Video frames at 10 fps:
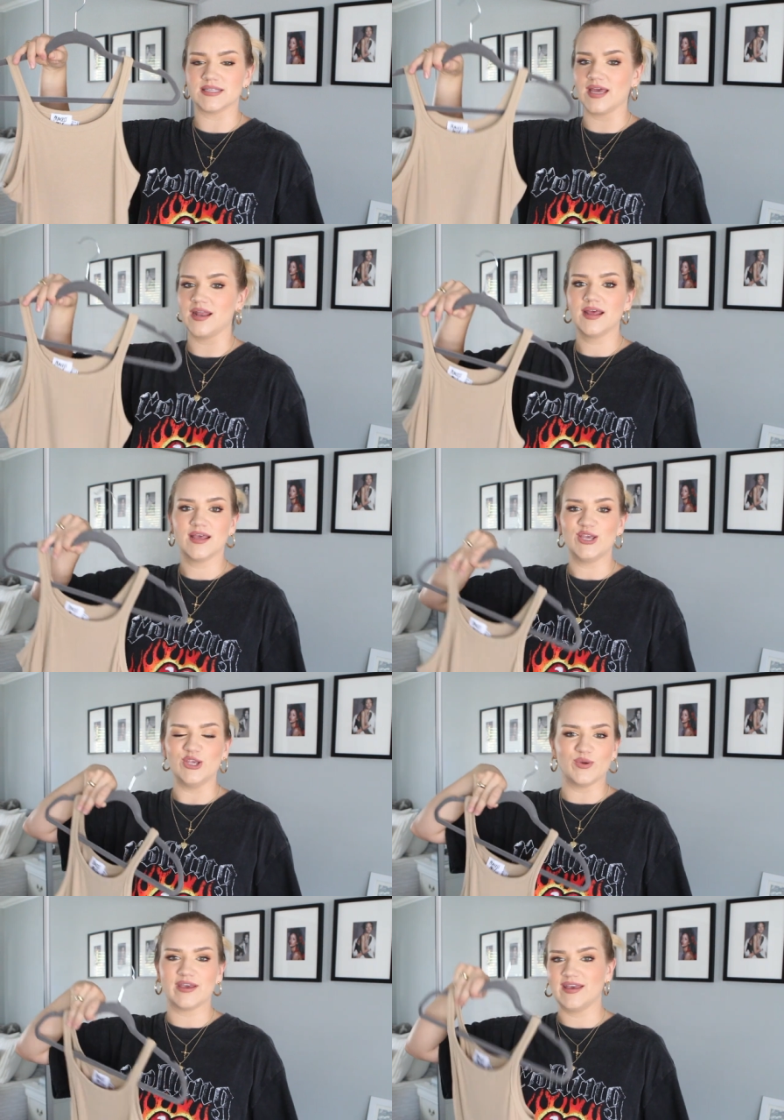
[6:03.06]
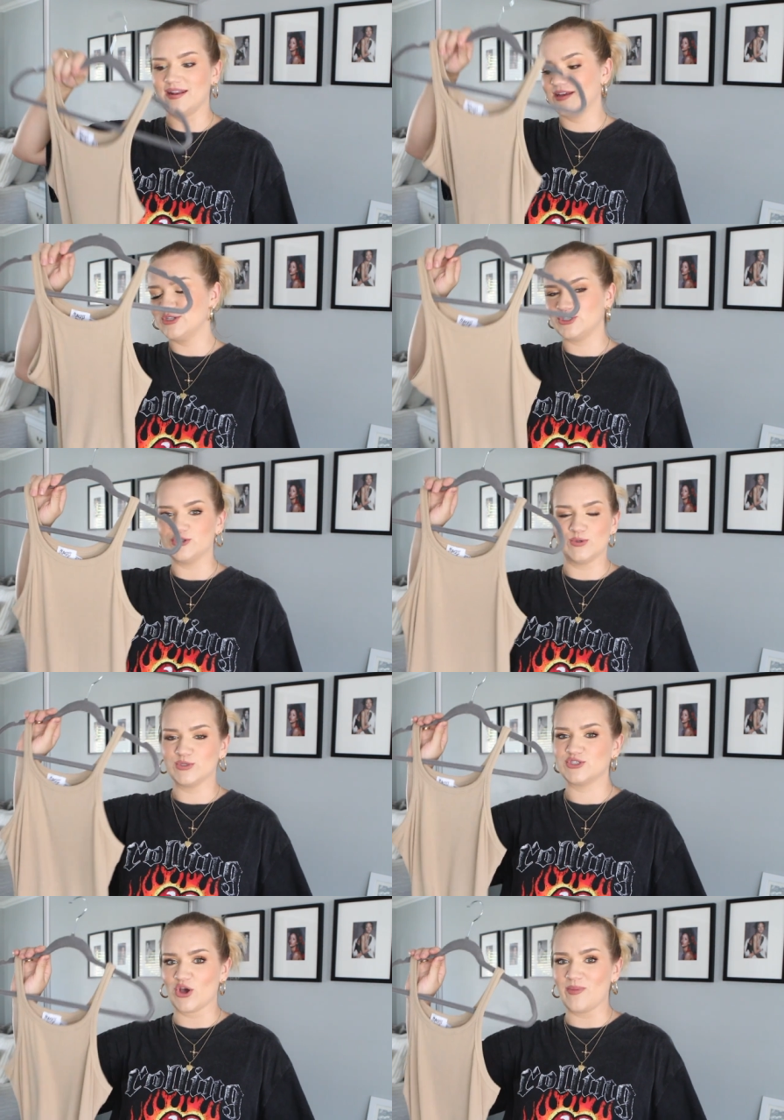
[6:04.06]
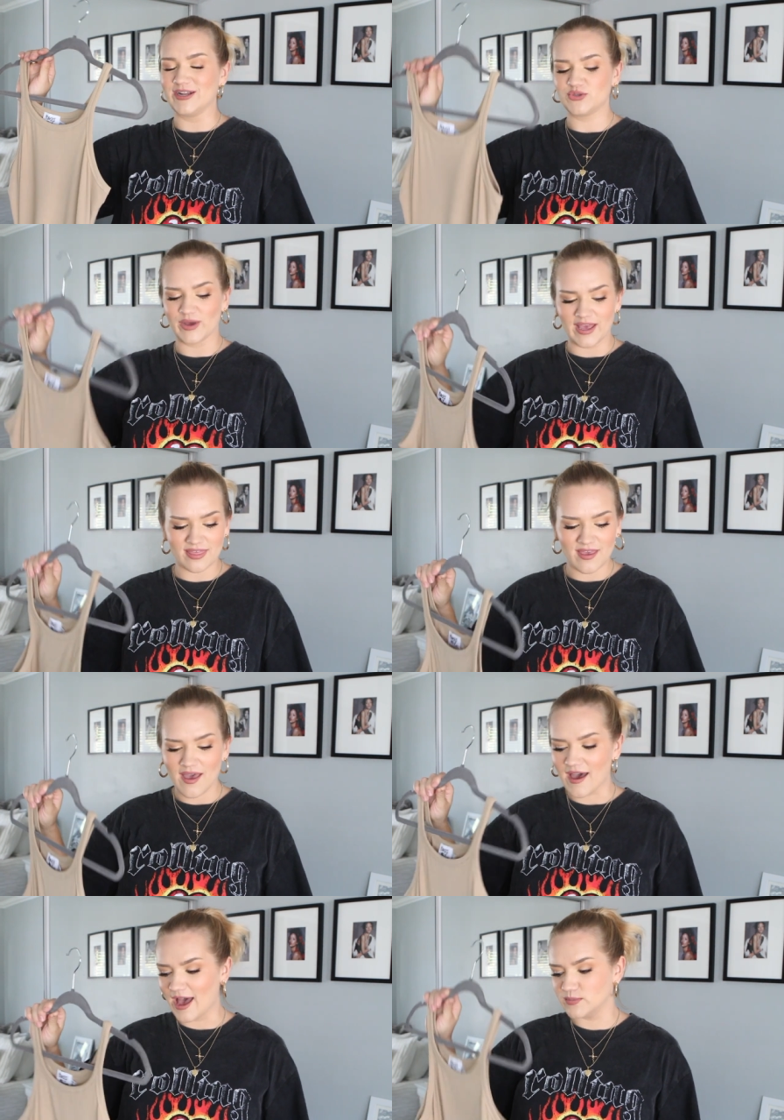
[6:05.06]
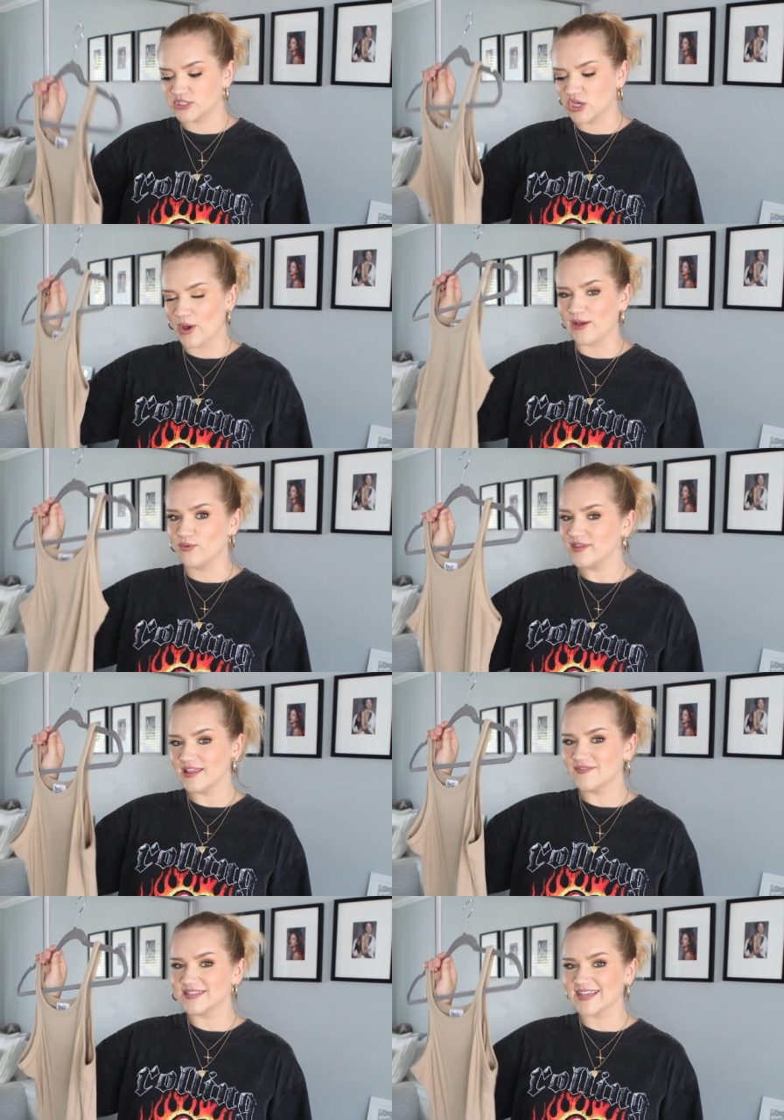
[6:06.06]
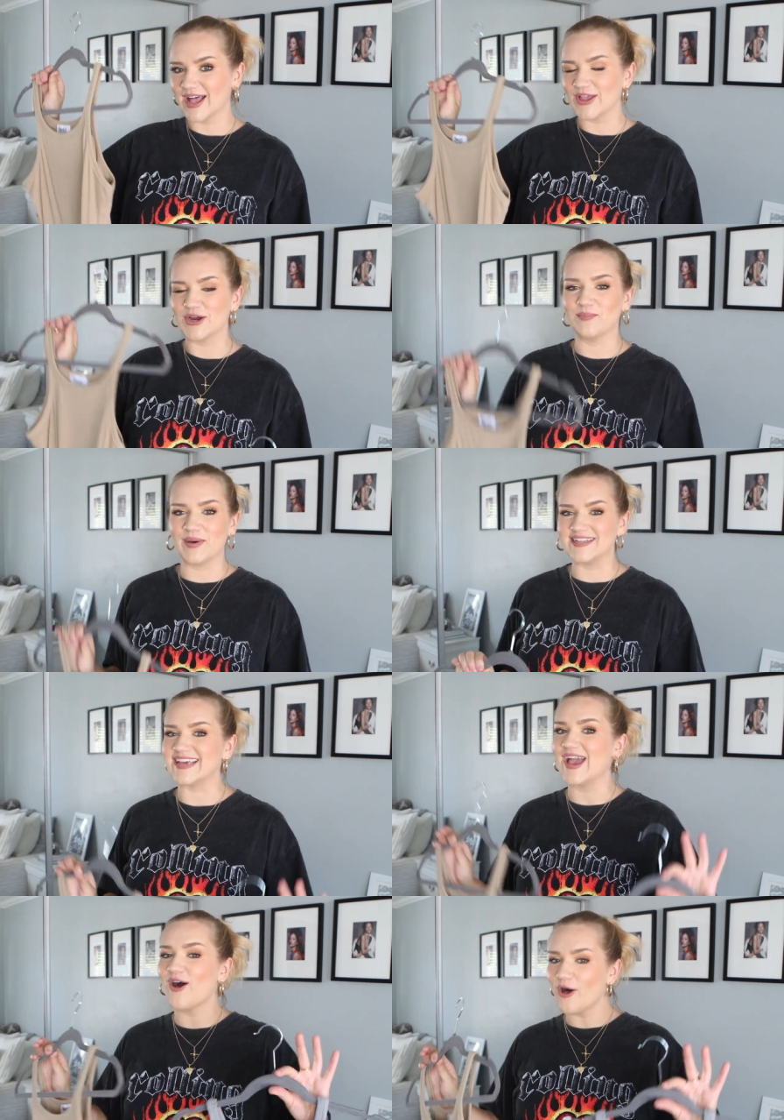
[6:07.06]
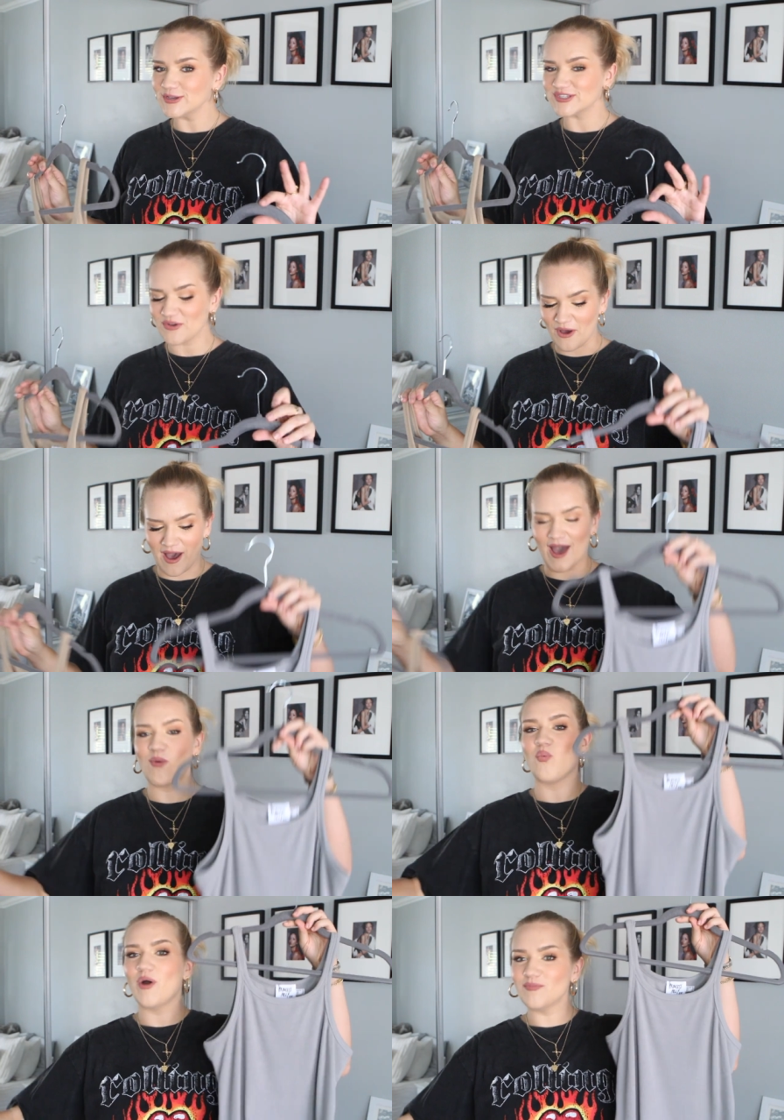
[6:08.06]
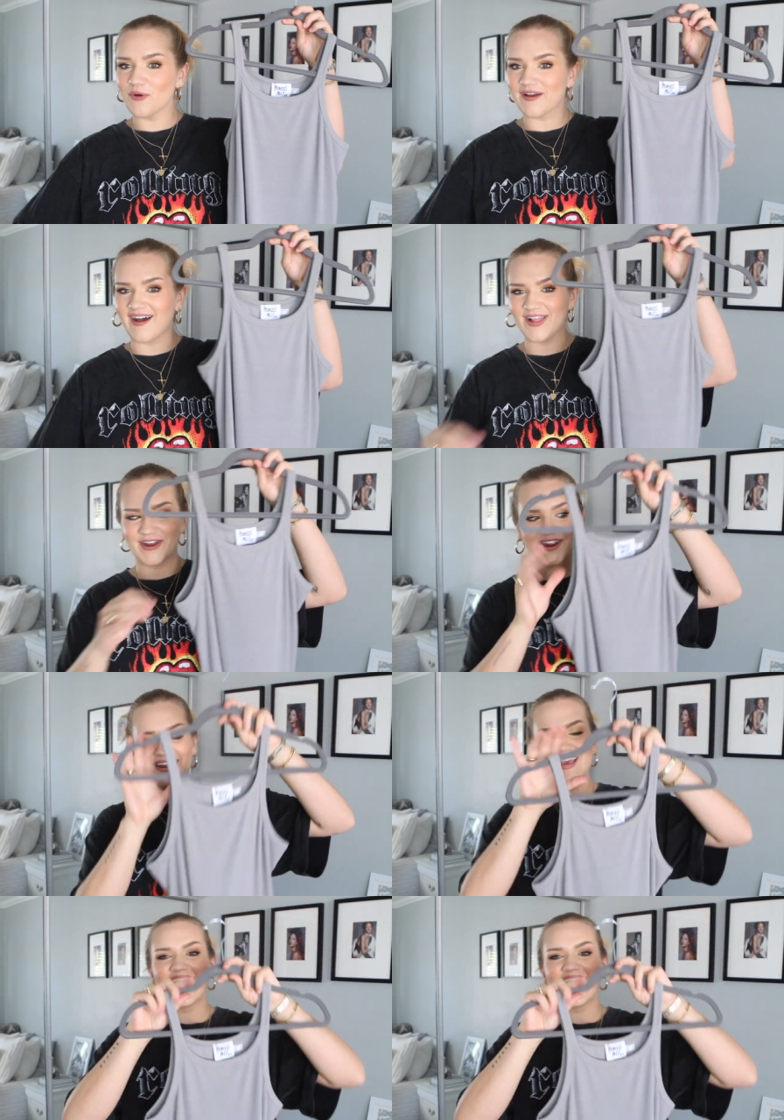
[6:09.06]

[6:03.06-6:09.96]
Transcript: that you can do so much with. Um, so I really love this color, but I also got one more color,